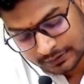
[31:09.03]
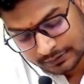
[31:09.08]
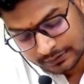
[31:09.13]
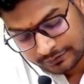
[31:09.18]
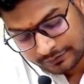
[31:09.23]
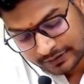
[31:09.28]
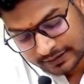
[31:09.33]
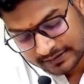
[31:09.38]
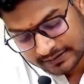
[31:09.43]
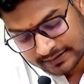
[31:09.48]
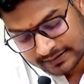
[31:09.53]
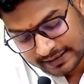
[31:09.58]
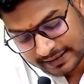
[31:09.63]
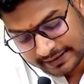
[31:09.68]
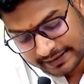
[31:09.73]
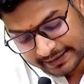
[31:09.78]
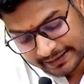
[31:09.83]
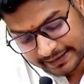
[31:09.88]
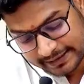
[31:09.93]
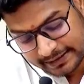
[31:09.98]
For
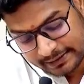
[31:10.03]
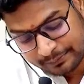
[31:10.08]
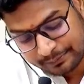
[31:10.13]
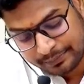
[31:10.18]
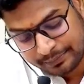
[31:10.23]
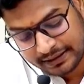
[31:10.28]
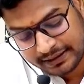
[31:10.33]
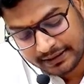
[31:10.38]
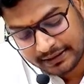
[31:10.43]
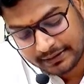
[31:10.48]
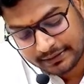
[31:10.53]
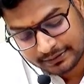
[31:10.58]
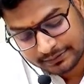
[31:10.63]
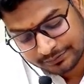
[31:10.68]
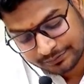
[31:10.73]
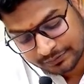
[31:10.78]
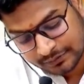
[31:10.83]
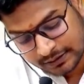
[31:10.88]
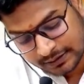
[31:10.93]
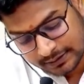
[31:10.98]
starting a company,
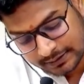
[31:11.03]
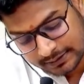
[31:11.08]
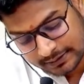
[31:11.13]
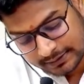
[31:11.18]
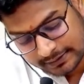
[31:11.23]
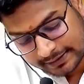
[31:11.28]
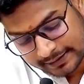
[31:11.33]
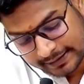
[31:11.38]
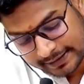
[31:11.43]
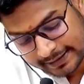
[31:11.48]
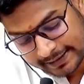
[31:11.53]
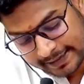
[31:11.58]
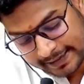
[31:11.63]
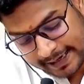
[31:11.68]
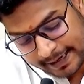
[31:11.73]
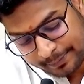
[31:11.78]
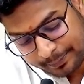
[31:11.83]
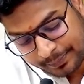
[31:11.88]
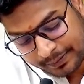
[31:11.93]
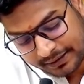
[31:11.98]
the
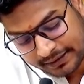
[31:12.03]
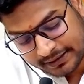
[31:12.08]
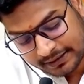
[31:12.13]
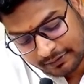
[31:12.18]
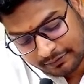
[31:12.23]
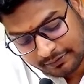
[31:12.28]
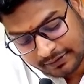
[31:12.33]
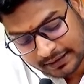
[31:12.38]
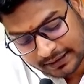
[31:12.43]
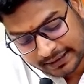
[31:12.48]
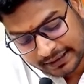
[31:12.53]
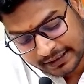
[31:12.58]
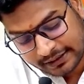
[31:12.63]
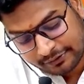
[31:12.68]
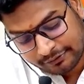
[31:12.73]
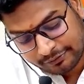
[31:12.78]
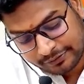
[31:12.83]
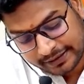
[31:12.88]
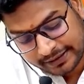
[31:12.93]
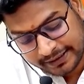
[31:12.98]
capital we are
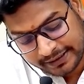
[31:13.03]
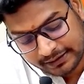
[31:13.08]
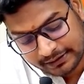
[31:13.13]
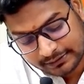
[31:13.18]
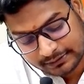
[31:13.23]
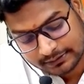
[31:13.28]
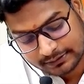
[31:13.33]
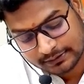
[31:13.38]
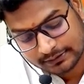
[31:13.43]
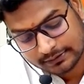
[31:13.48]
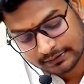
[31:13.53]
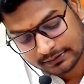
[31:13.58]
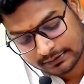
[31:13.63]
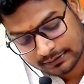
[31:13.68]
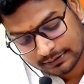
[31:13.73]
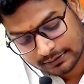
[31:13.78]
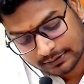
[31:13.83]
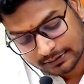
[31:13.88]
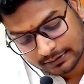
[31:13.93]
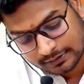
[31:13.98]
requiring
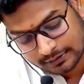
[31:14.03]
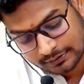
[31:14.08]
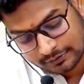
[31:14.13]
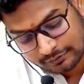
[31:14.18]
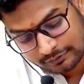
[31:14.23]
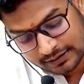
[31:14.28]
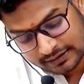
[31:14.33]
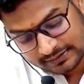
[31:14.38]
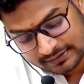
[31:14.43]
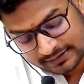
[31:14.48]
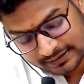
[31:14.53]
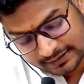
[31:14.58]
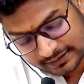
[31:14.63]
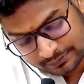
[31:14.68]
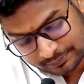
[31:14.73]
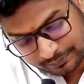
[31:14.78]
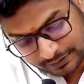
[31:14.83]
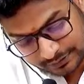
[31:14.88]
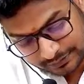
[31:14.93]
1 CR ma.